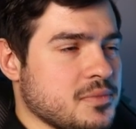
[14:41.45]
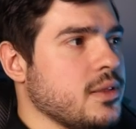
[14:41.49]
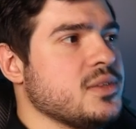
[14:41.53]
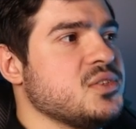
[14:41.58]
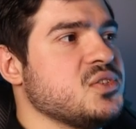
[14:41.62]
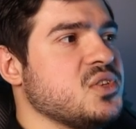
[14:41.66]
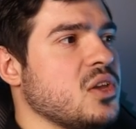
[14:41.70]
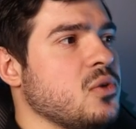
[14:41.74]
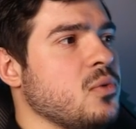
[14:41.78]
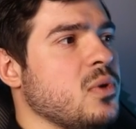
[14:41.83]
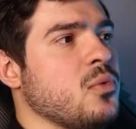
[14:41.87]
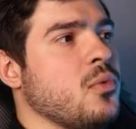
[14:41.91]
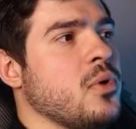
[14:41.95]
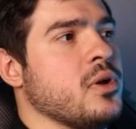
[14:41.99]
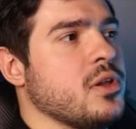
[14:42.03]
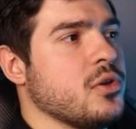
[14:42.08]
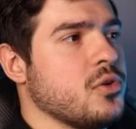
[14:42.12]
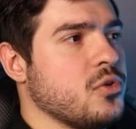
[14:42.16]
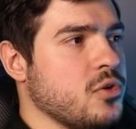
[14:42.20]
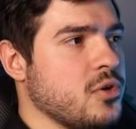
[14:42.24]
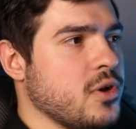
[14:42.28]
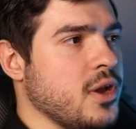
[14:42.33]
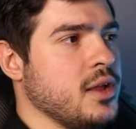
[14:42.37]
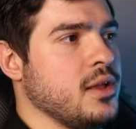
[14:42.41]
Let's say we want
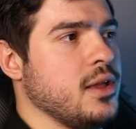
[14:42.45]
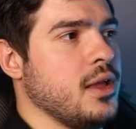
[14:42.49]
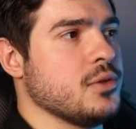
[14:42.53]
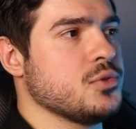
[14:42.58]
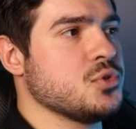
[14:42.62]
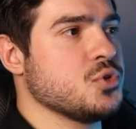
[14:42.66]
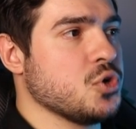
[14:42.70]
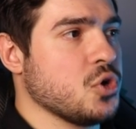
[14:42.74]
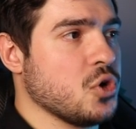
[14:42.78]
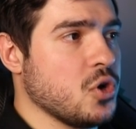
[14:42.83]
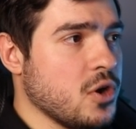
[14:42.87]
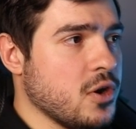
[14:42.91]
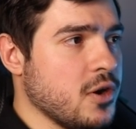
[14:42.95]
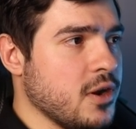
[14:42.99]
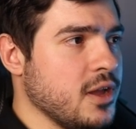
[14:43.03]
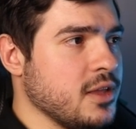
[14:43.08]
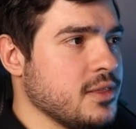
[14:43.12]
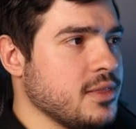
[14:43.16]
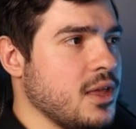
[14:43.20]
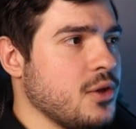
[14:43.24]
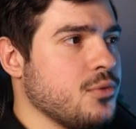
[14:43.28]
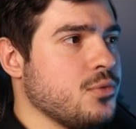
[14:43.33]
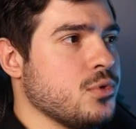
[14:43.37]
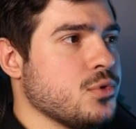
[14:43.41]
to create a
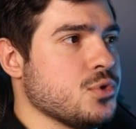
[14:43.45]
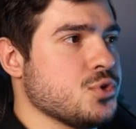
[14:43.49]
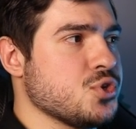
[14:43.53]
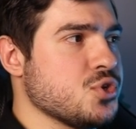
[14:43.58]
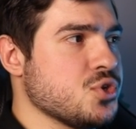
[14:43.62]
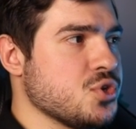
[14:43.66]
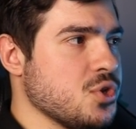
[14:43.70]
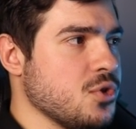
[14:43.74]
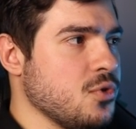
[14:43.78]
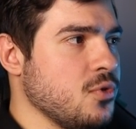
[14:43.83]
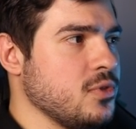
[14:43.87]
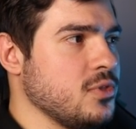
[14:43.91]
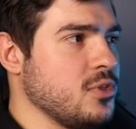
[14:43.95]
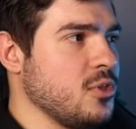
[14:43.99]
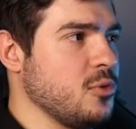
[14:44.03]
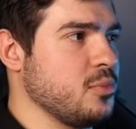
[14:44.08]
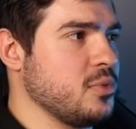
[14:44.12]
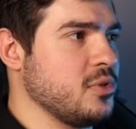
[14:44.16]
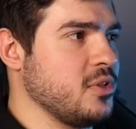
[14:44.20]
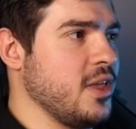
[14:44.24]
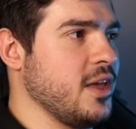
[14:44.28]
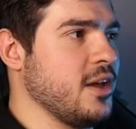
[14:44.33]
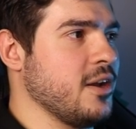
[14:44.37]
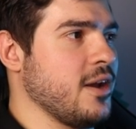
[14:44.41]
turret that will shoot the
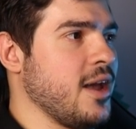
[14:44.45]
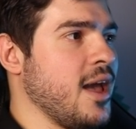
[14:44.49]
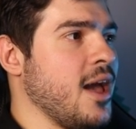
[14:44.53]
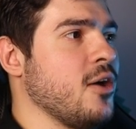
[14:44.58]
player.